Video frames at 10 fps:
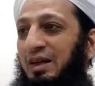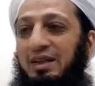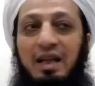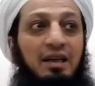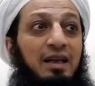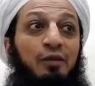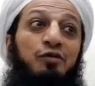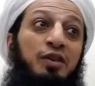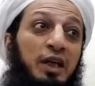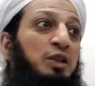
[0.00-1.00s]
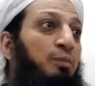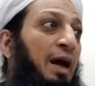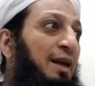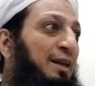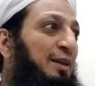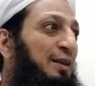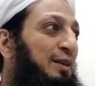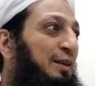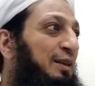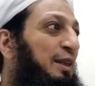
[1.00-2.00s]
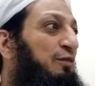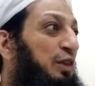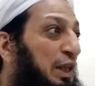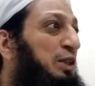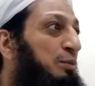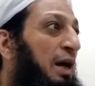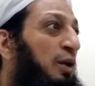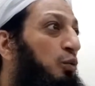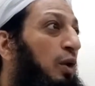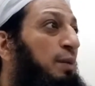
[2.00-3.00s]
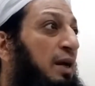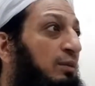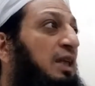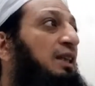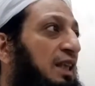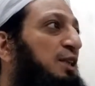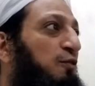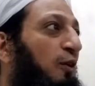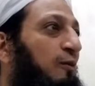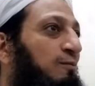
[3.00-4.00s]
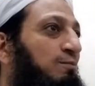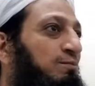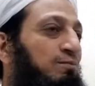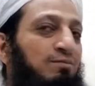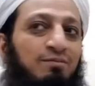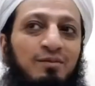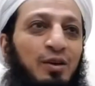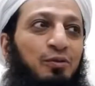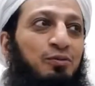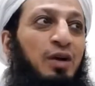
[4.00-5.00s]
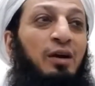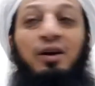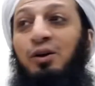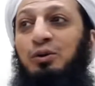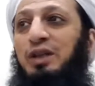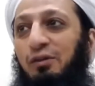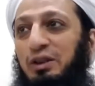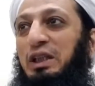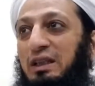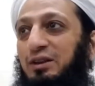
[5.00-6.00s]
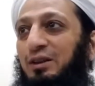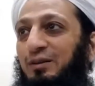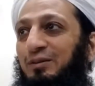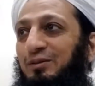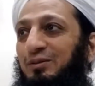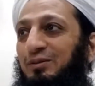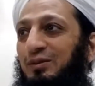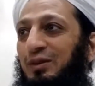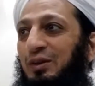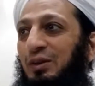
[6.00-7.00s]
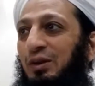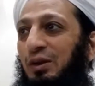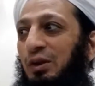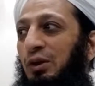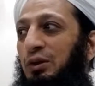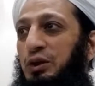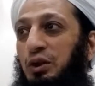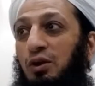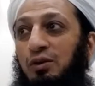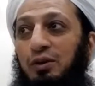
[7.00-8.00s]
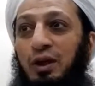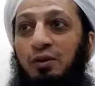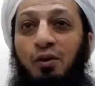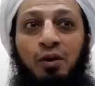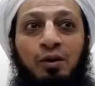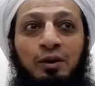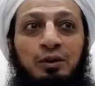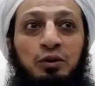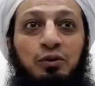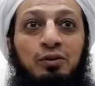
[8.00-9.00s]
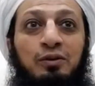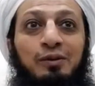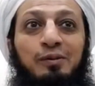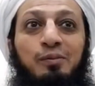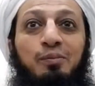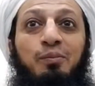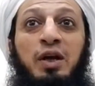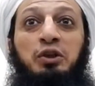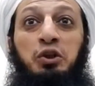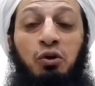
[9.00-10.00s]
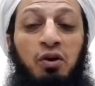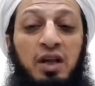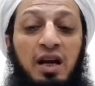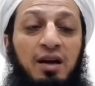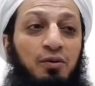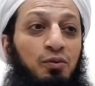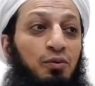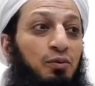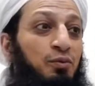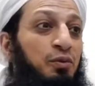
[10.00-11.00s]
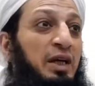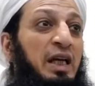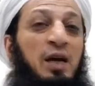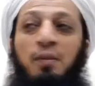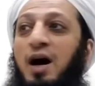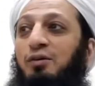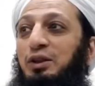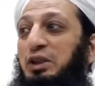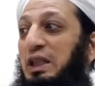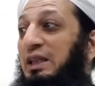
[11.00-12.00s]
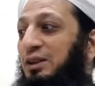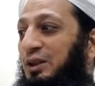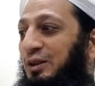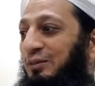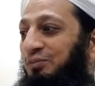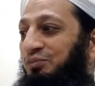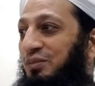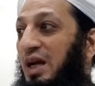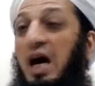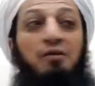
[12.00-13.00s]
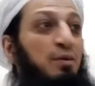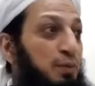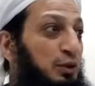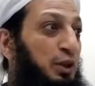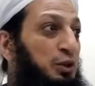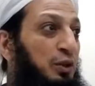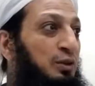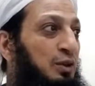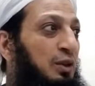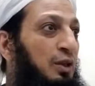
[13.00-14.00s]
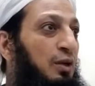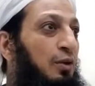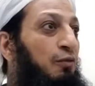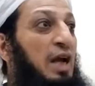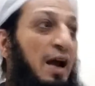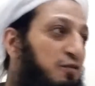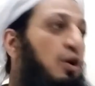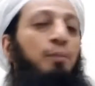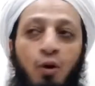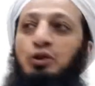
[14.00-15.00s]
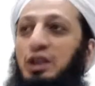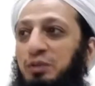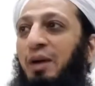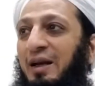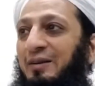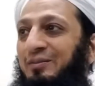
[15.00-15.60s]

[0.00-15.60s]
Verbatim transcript: that if this man if this man will become successful we are going to lose our seats so in order to make sure that we keep our seats, our positions, we have to oppose this man.